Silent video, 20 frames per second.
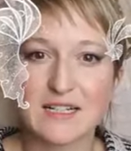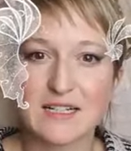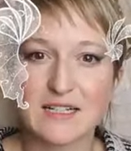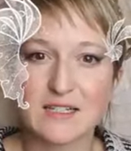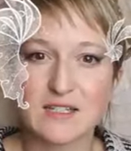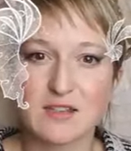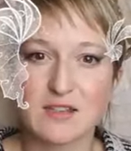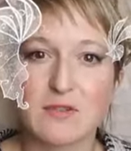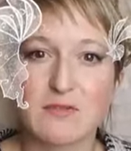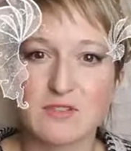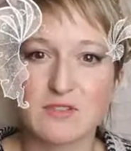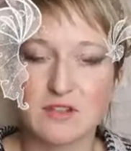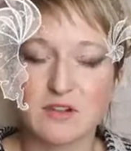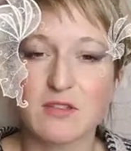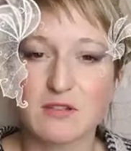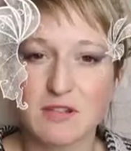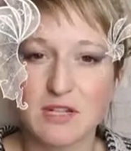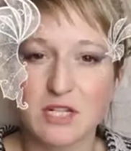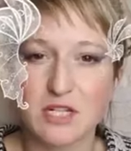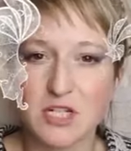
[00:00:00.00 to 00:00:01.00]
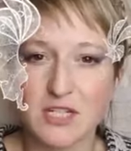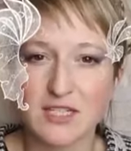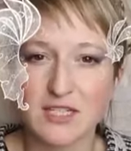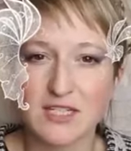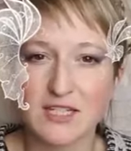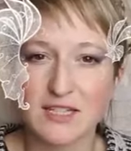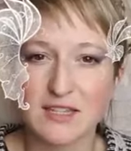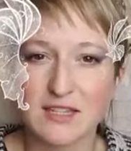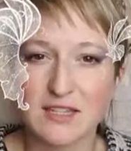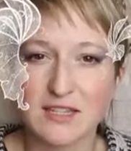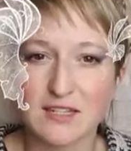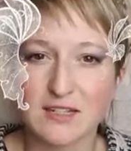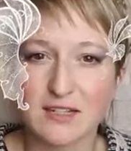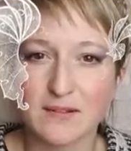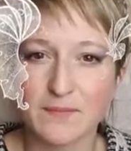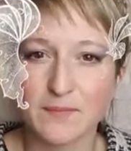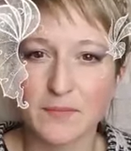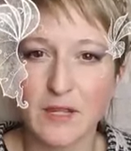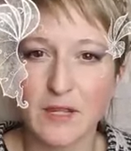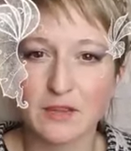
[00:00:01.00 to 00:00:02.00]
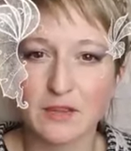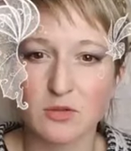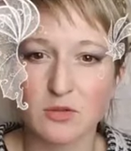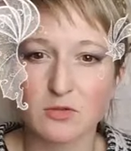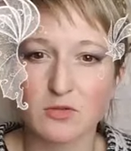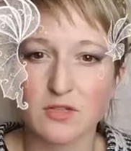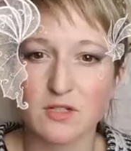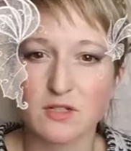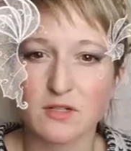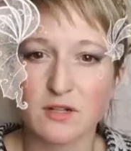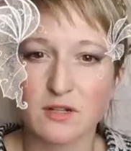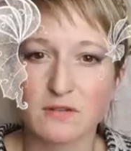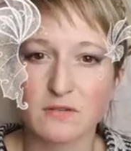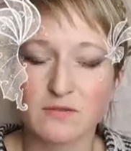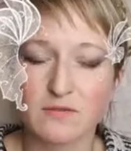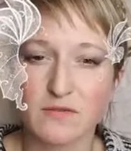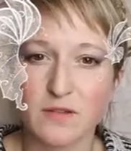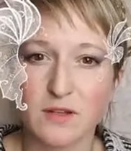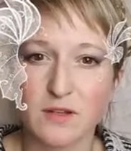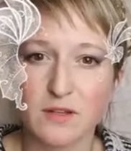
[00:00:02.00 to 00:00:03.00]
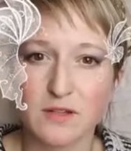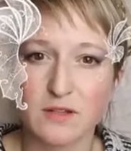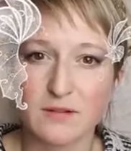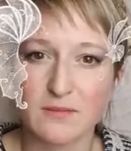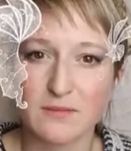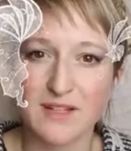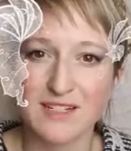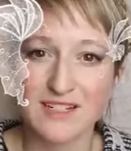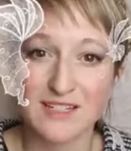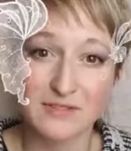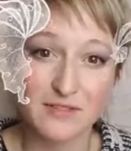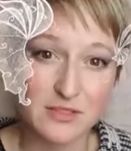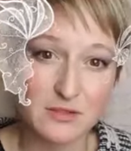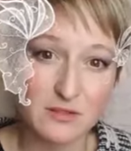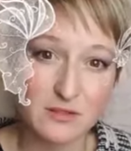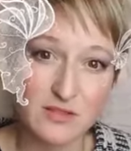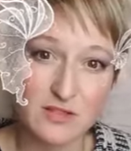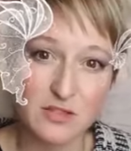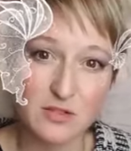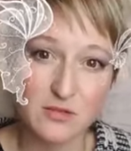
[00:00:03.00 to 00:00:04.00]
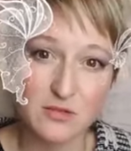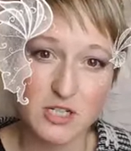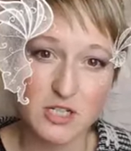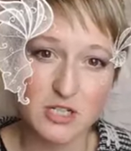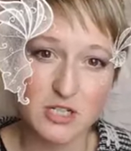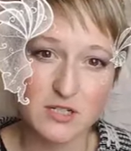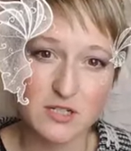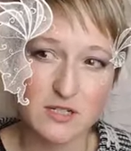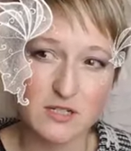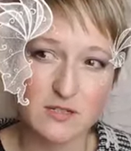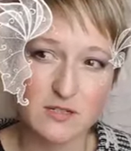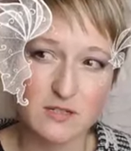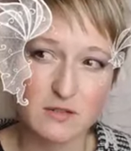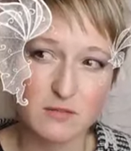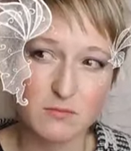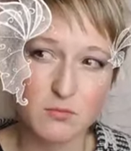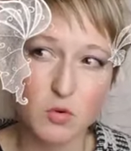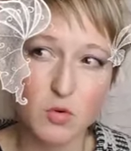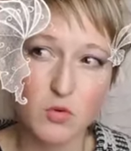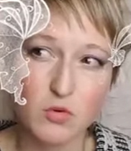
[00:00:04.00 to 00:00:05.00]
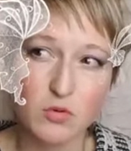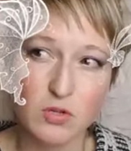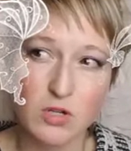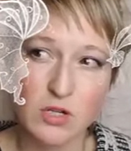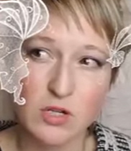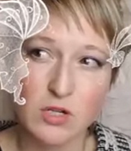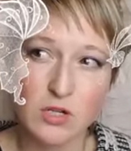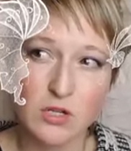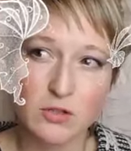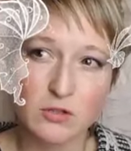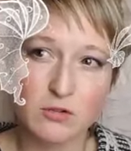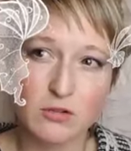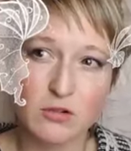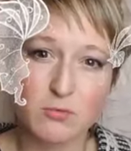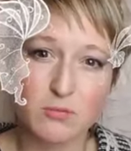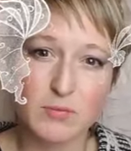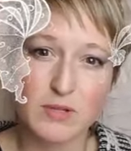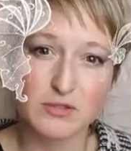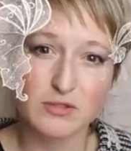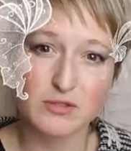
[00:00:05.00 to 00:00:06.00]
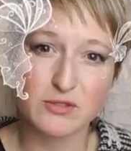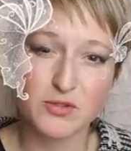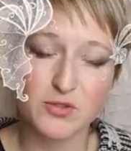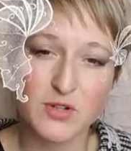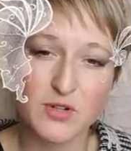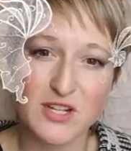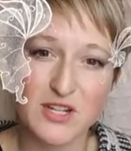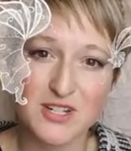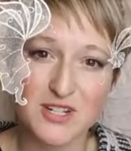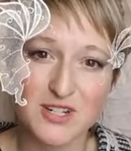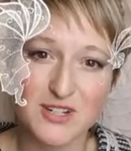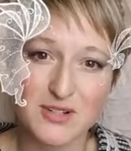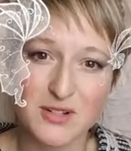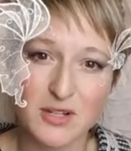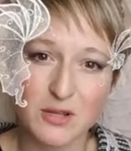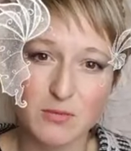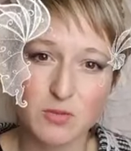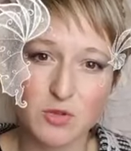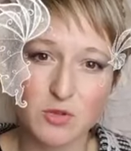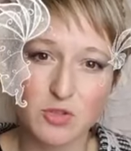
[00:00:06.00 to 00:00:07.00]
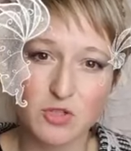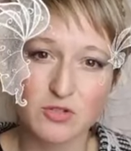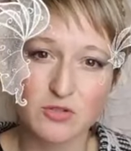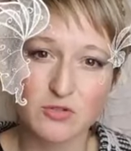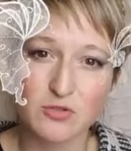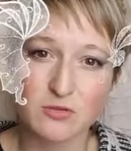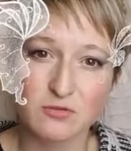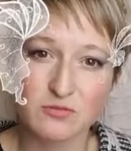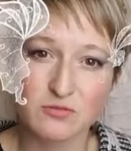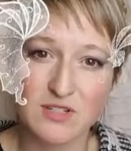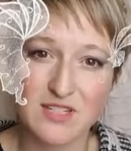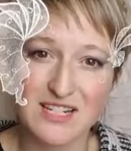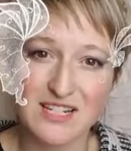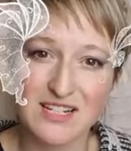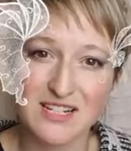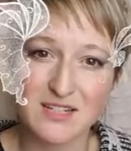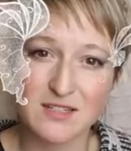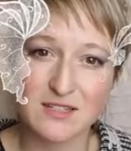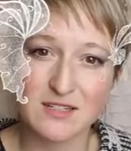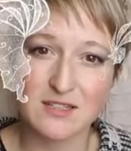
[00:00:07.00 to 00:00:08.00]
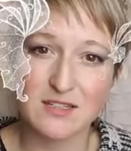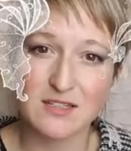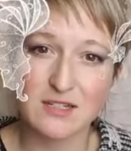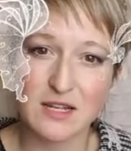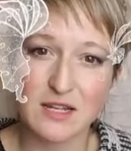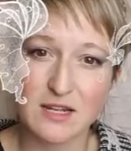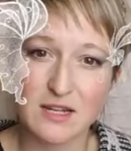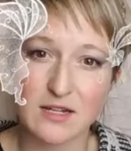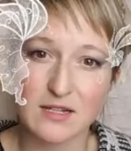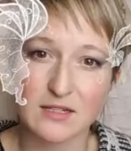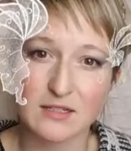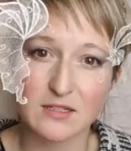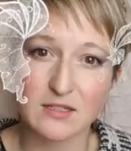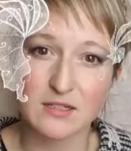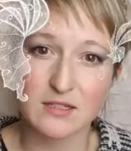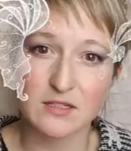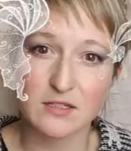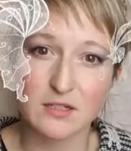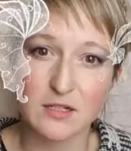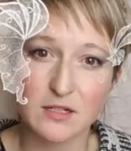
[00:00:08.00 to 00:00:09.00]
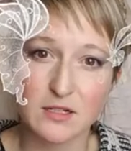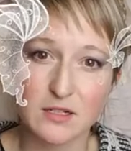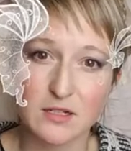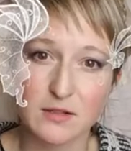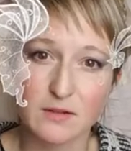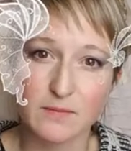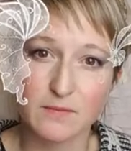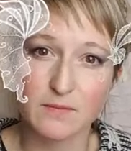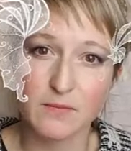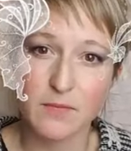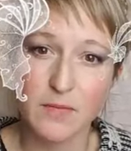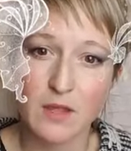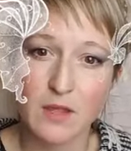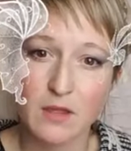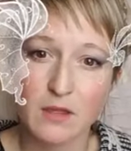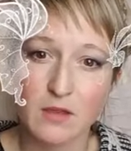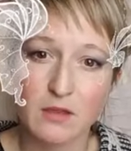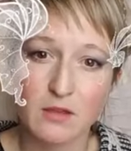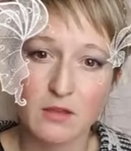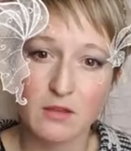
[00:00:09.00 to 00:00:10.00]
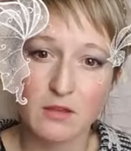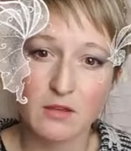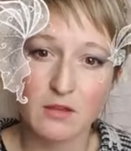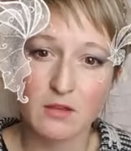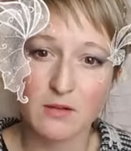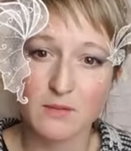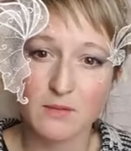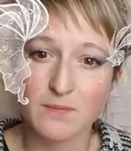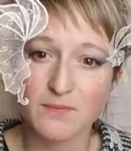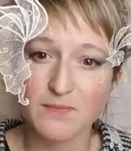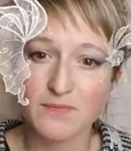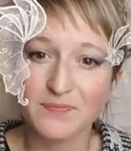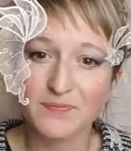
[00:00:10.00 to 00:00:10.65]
So that was another interesting thing I thought of a difficult situation, is the more you can build your inner emotional resilience and thank